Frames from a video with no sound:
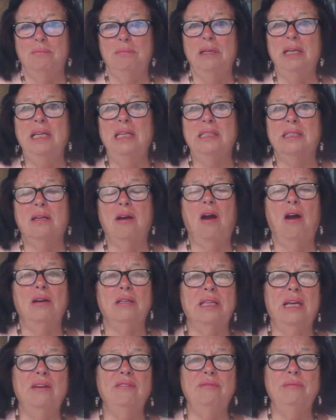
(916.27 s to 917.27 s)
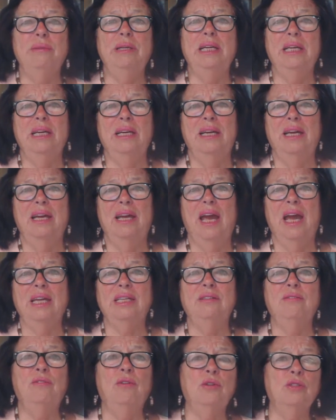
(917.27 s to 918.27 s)
Please God give me,
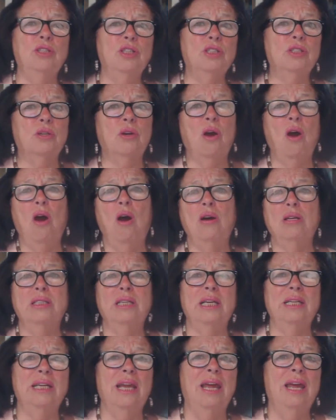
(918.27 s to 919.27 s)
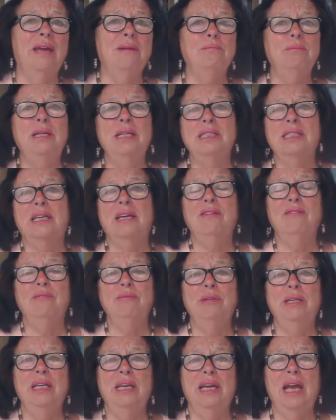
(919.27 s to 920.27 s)
I devoted to God, and please give
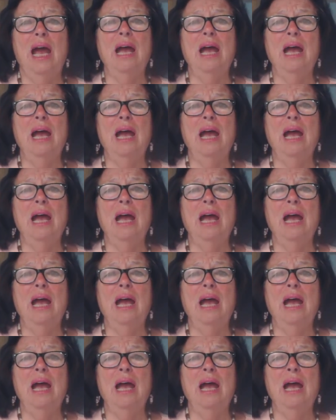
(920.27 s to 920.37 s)
me,